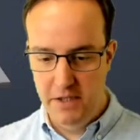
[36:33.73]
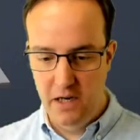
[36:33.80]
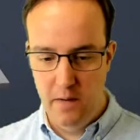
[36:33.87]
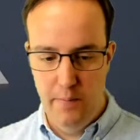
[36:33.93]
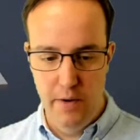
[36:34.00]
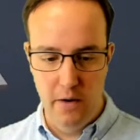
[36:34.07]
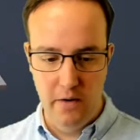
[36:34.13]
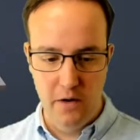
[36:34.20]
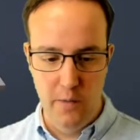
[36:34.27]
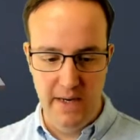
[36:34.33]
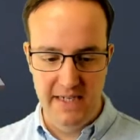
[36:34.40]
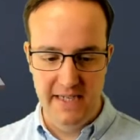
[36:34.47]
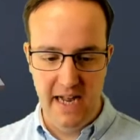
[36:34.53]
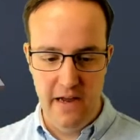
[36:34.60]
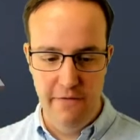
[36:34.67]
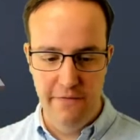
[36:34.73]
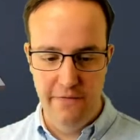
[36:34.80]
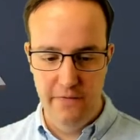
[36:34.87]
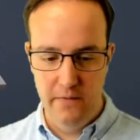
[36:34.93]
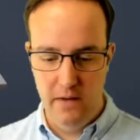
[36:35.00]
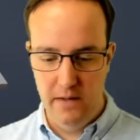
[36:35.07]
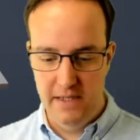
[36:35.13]
just going to put on a quick
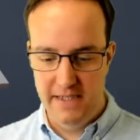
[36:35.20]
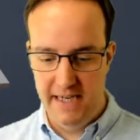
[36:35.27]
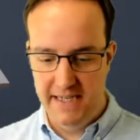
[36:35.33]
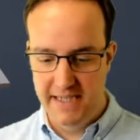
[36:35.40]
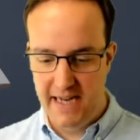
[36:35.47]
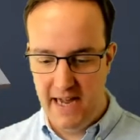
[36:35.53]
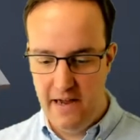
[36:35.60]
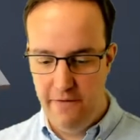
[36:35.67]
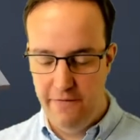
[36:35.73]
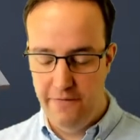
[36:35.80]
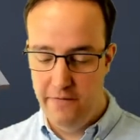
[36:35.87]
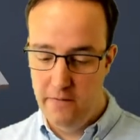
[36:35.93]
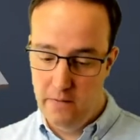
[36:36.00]
save. I'm going to say save,